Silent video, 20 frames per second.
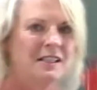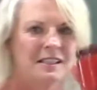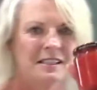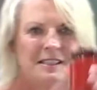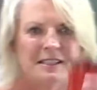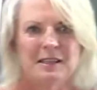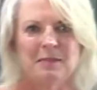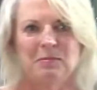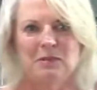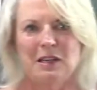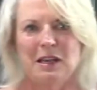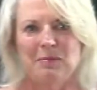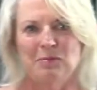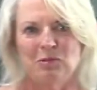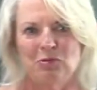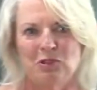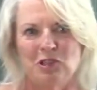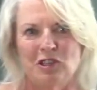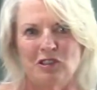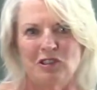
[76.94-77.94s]
Sometimes
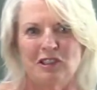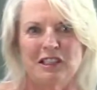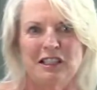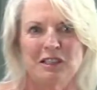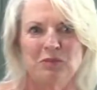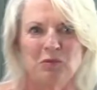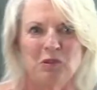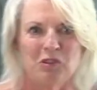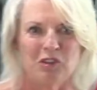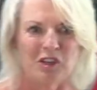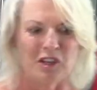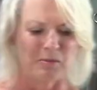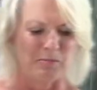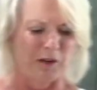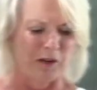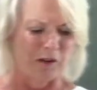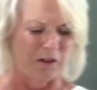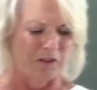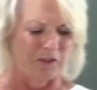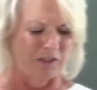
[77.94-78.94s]
when the lid won't come
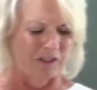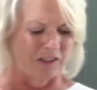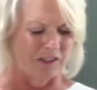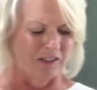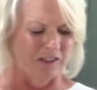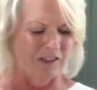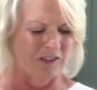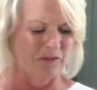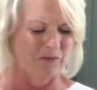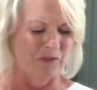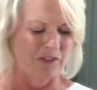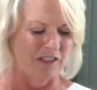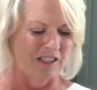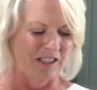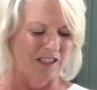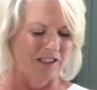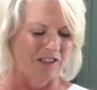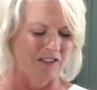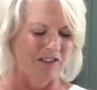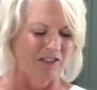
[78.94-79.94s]
off or when
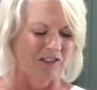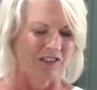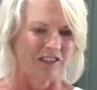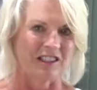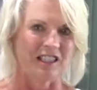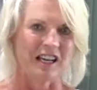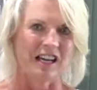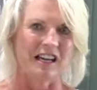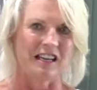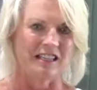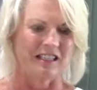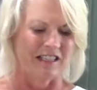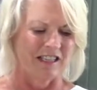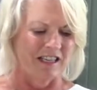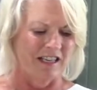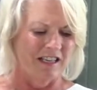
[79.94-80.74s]
things are a little tight,